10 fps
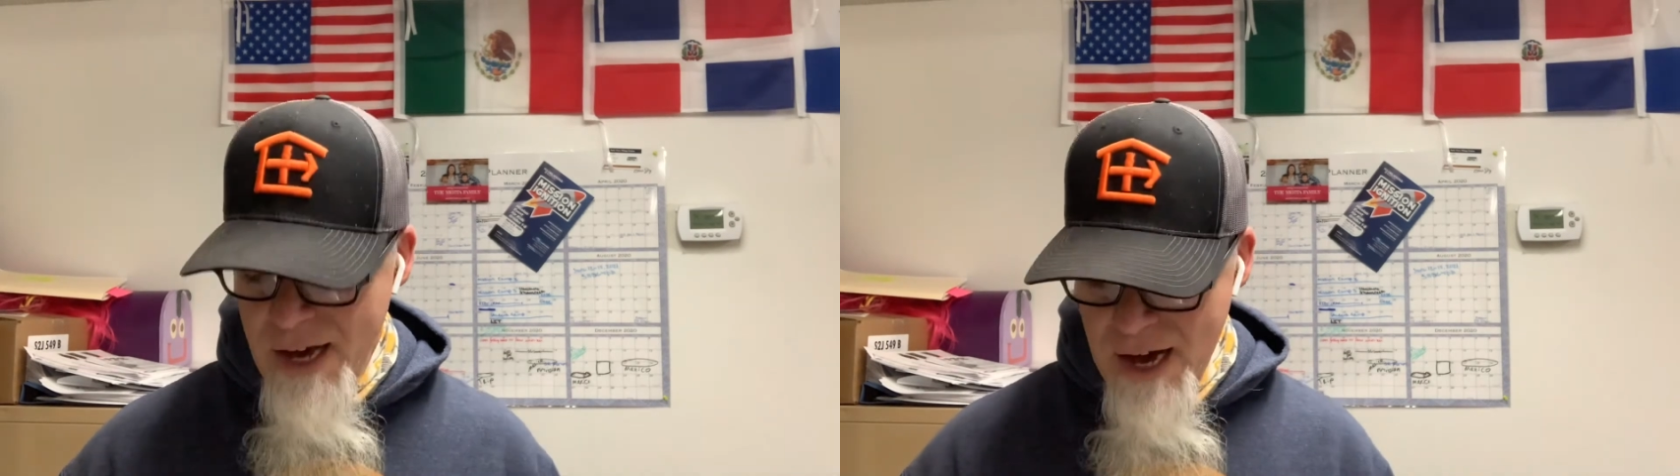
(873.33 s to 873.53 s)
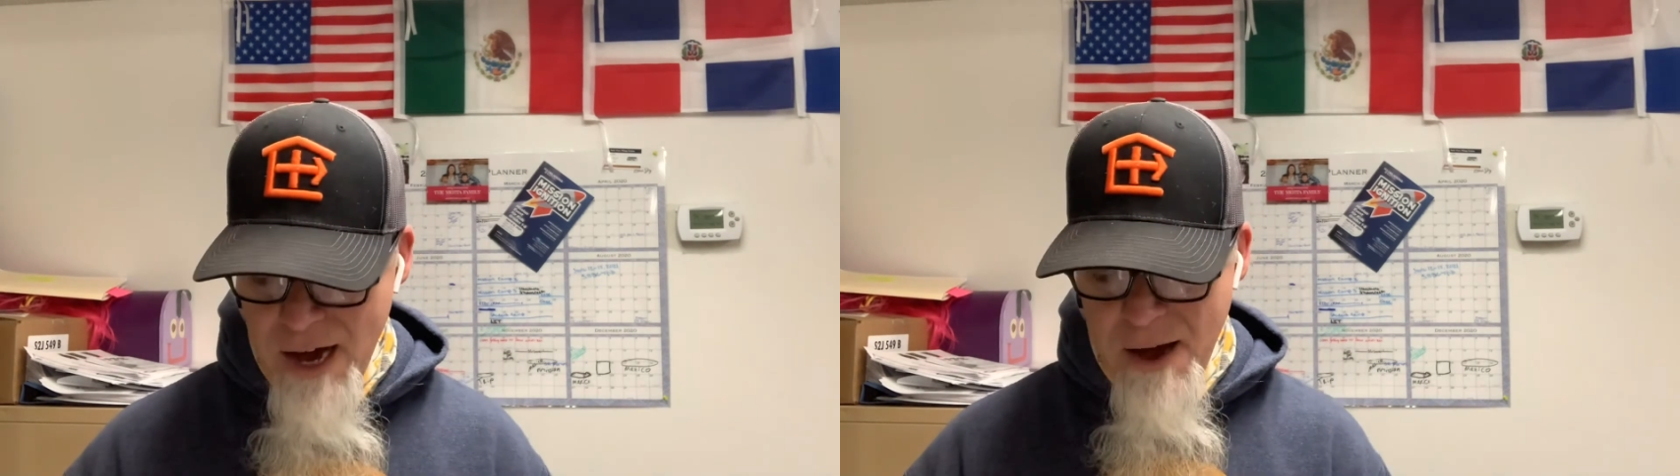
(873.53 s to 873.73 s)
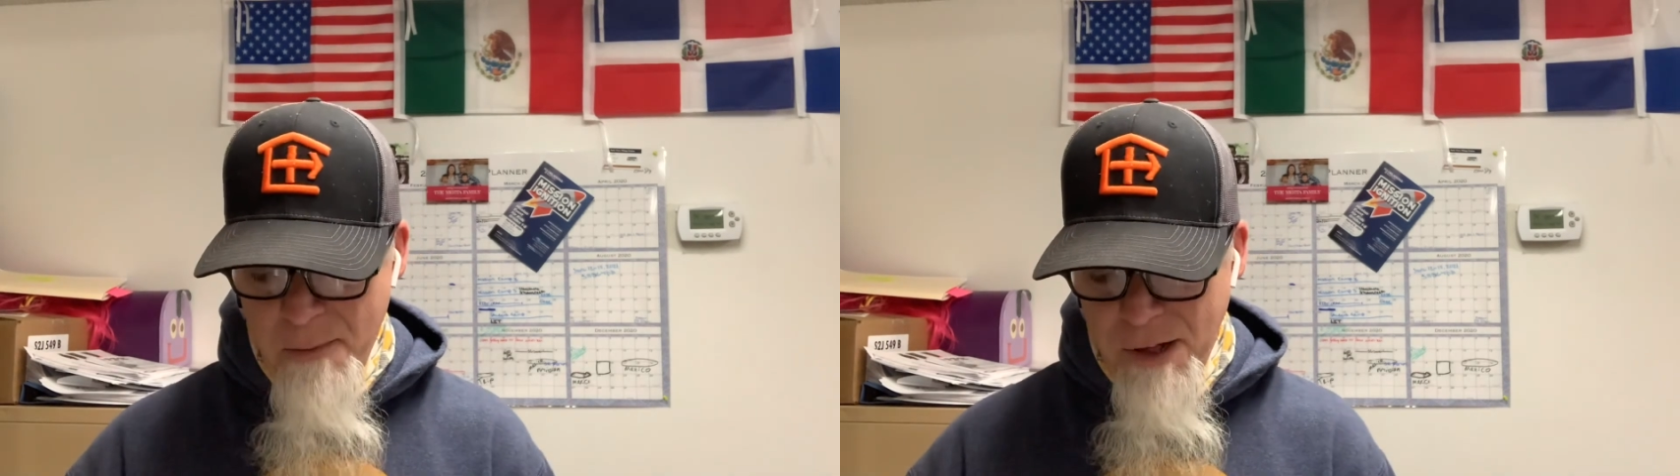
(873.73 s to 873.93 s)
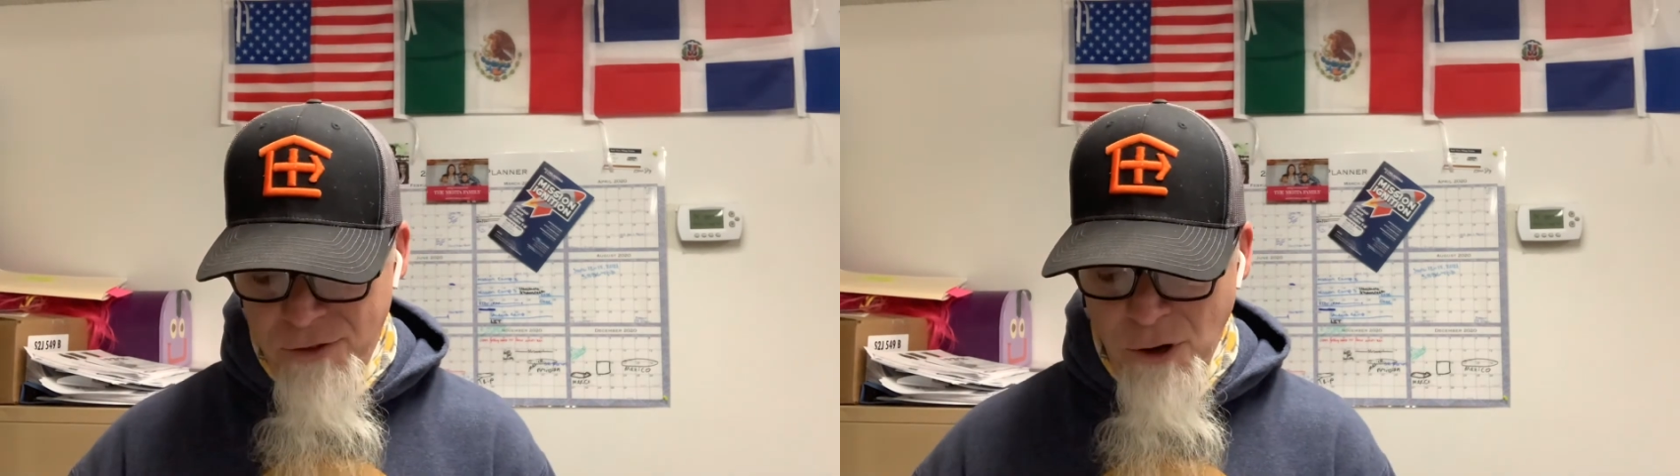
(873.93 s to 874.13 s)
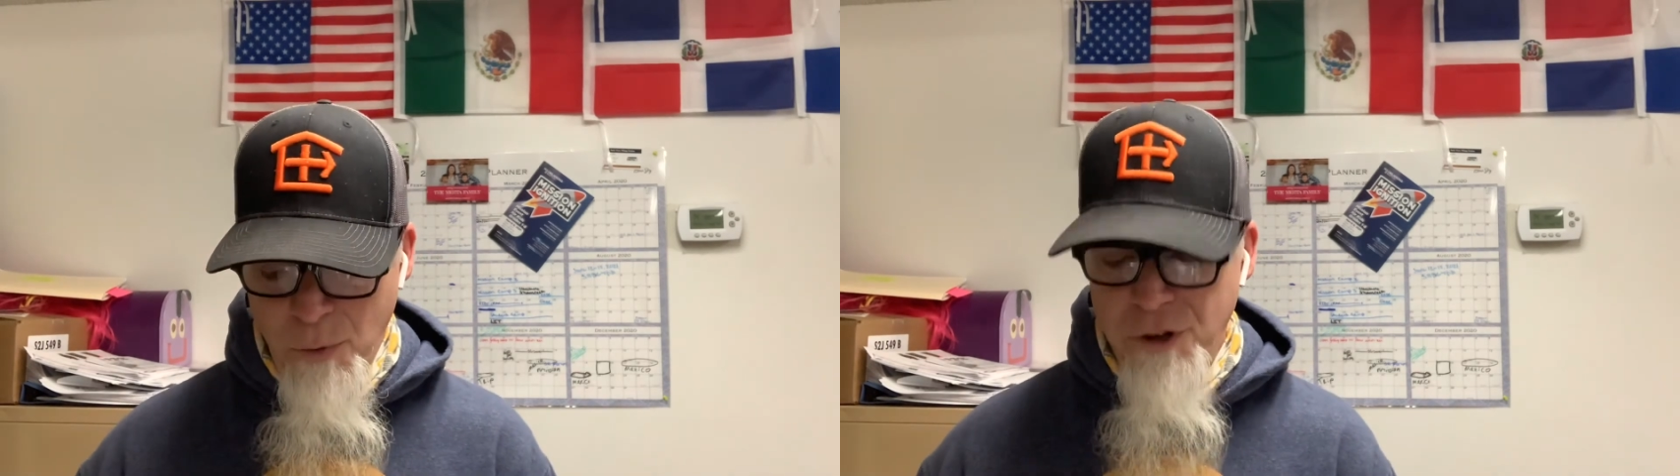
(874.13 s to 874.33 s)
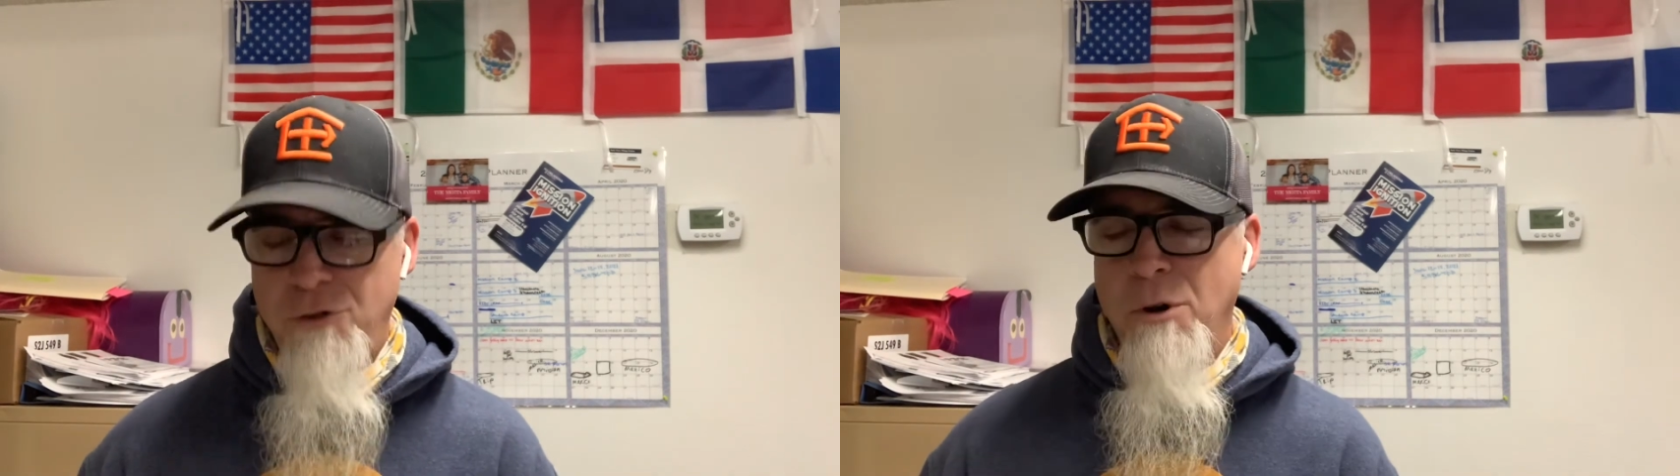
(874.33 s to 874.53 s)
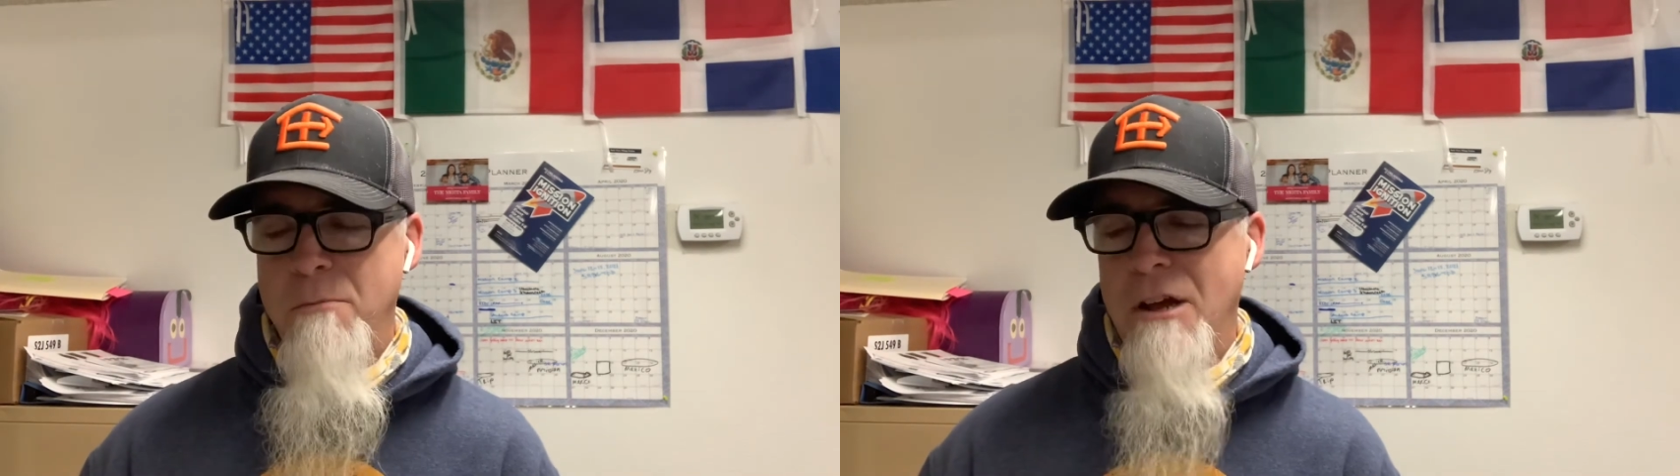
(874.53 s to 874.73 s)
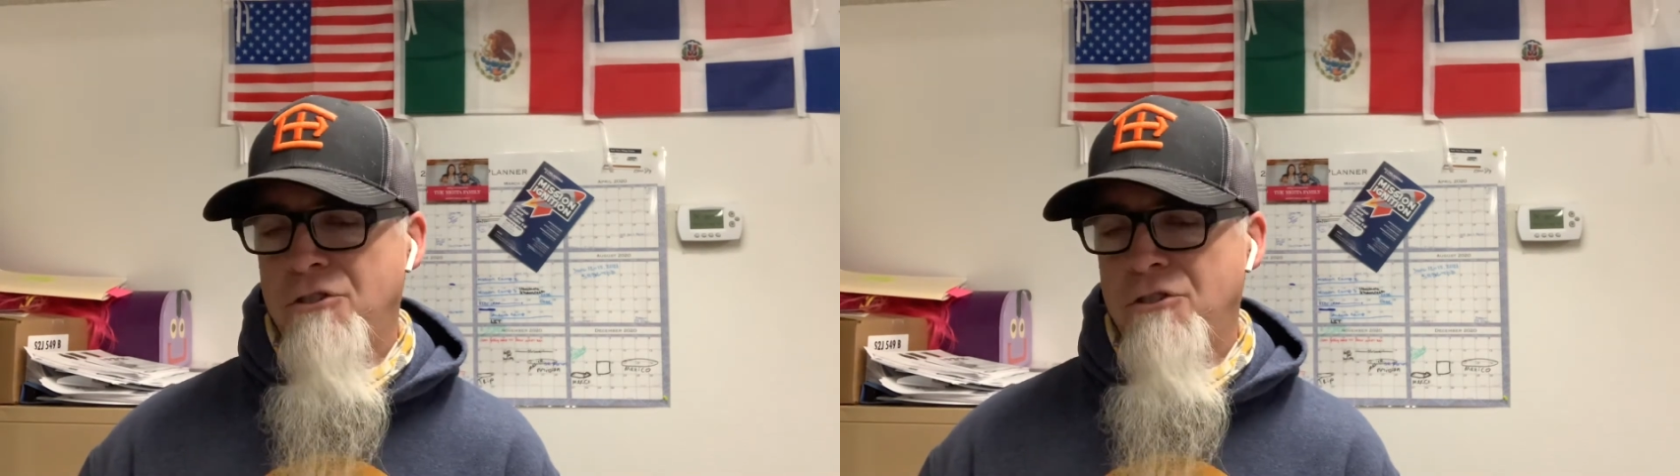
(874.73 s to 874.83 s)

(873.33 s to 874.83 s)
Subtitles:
And so we just want to make